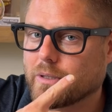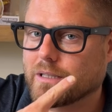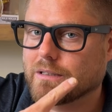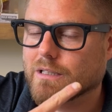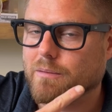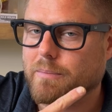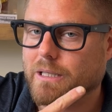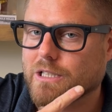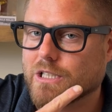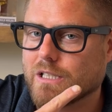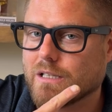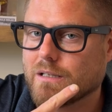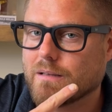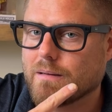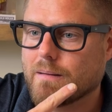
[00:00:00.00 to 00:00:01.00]
when I took a
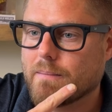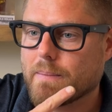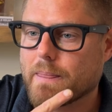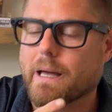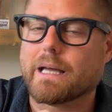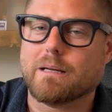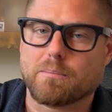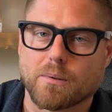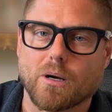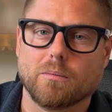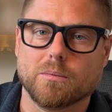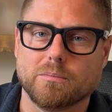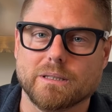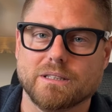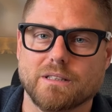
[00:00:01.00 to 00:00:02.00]
picture? It
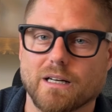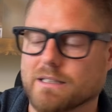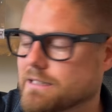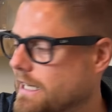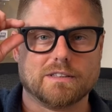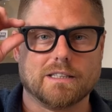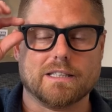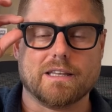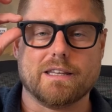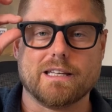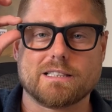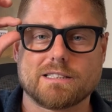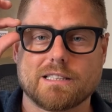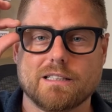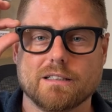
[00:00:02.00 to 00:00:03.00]
probably does. And then
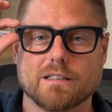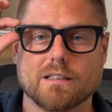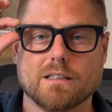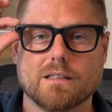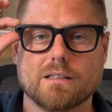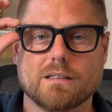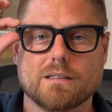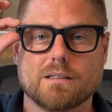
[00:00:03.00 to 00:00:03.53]
this here